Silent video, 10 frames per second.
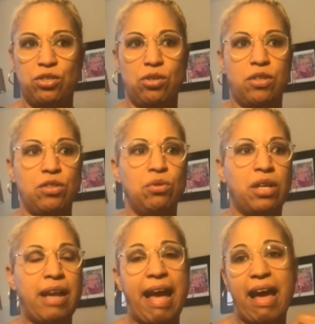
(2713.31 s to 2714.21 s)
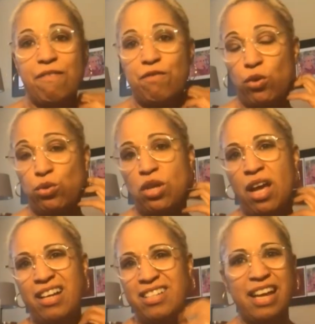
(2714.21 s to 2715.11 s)
so that you can have those,
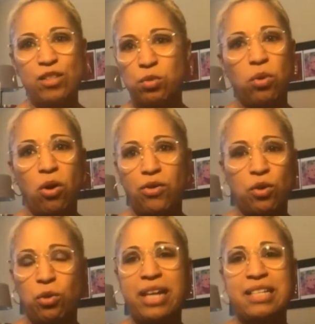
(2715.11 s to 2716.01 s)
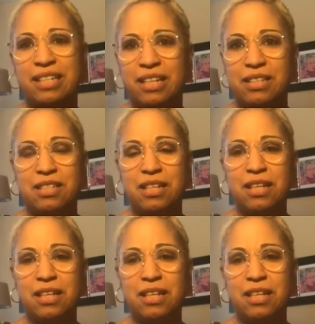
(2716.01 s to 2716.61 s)
because that's where all the crazy is,